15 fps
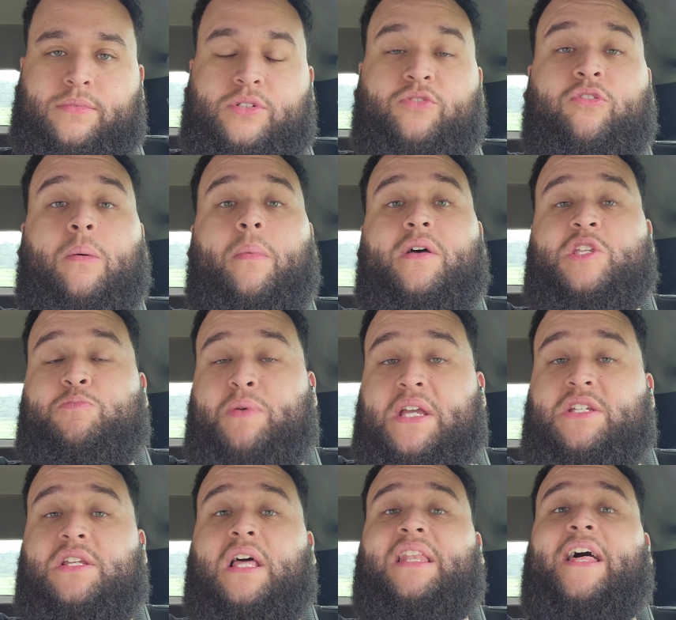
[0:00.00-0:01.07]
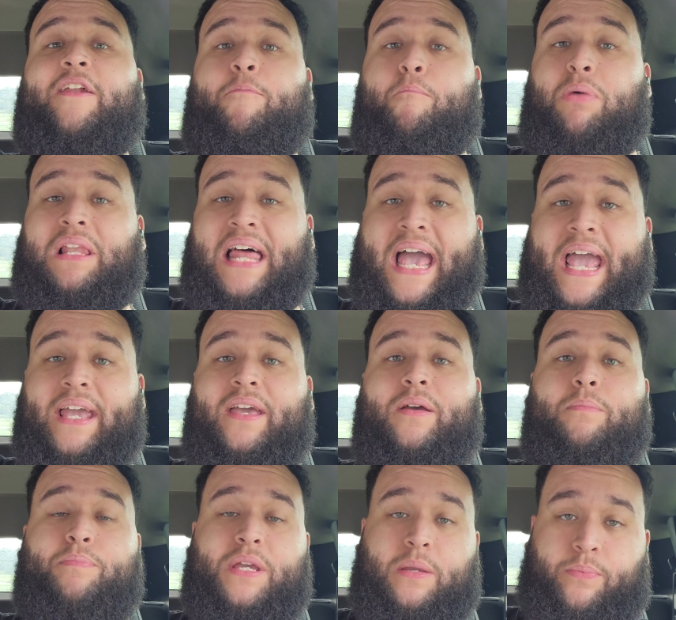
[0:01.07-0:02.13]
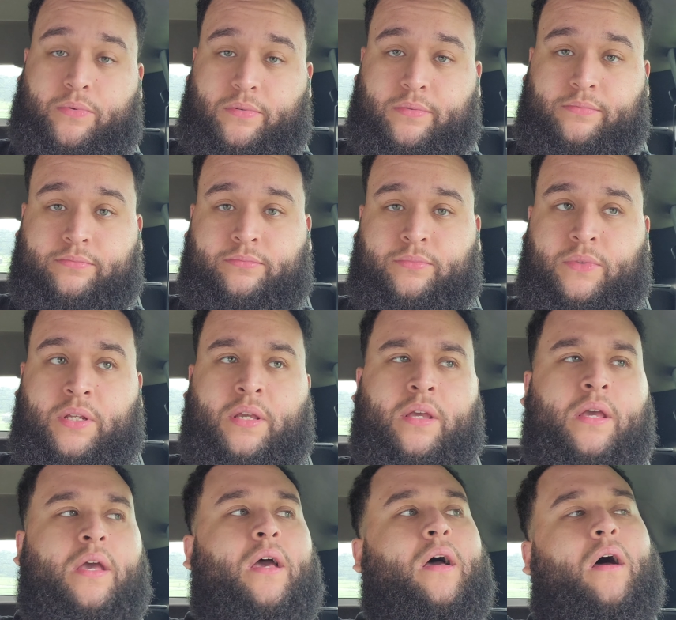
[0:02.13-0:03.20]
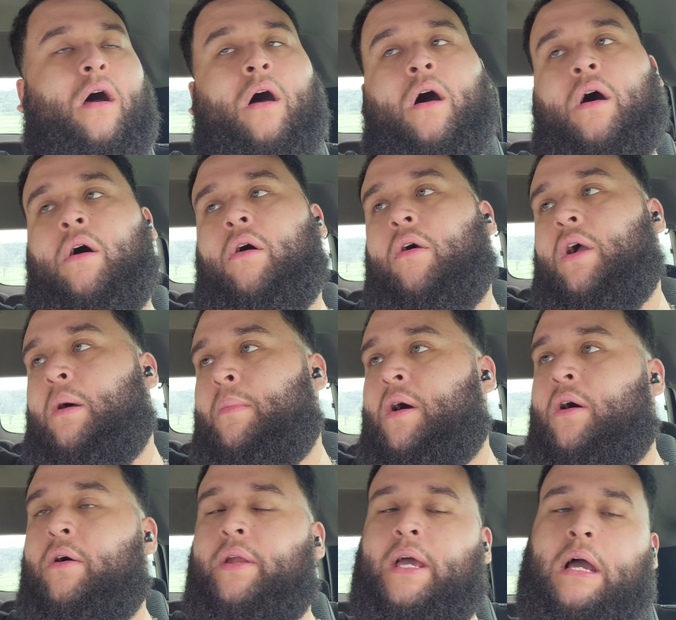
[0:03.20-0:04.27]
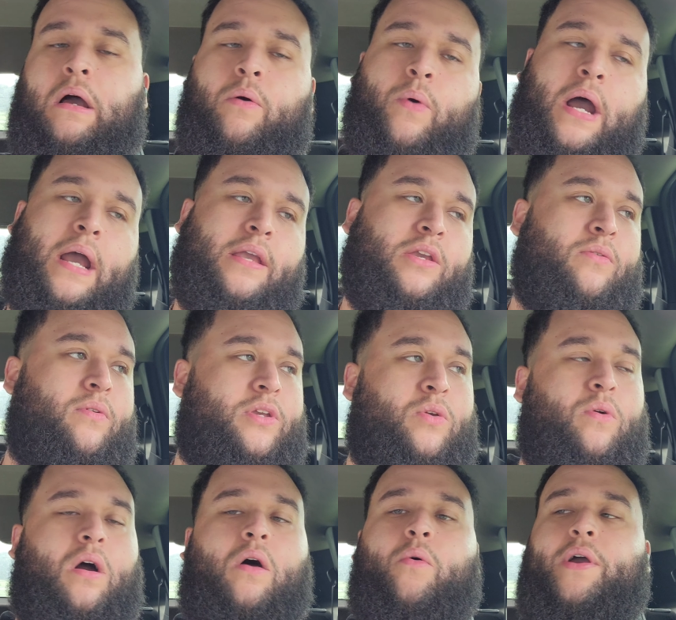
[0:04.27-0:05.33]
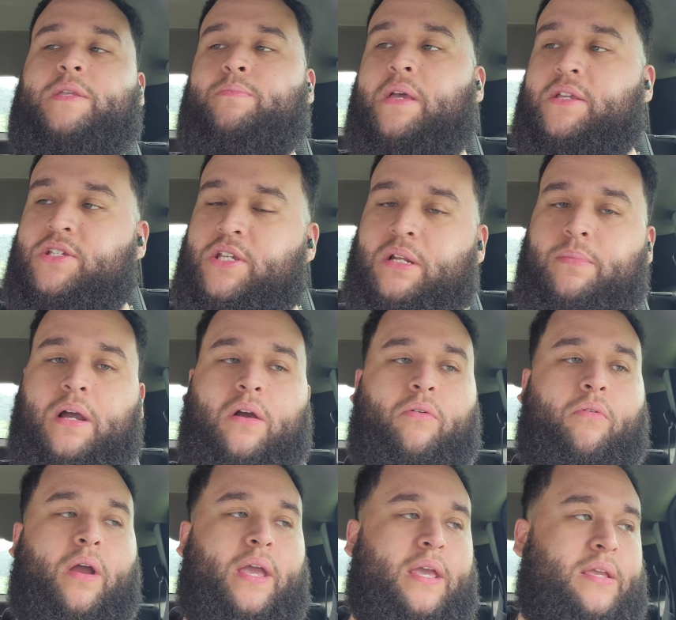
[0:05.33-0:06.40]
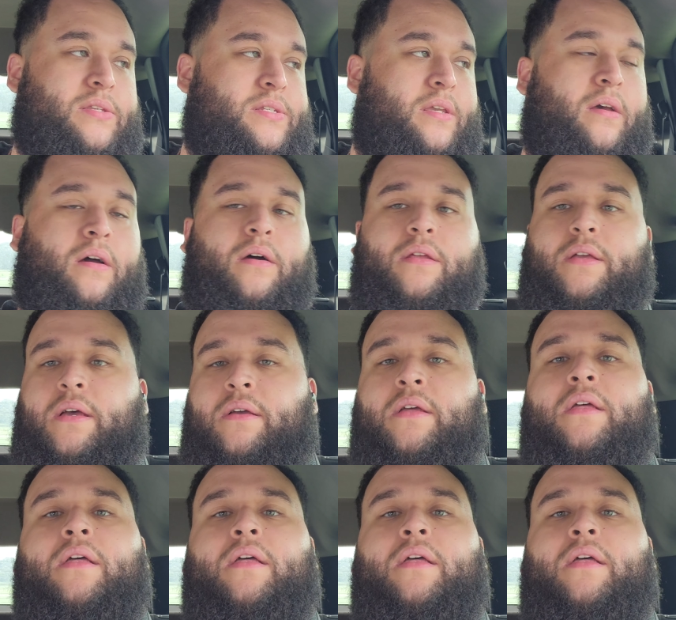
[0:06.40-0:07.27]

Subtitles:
from especially a lot of black people. Oh, come on now. Why you always make shit about race, all that.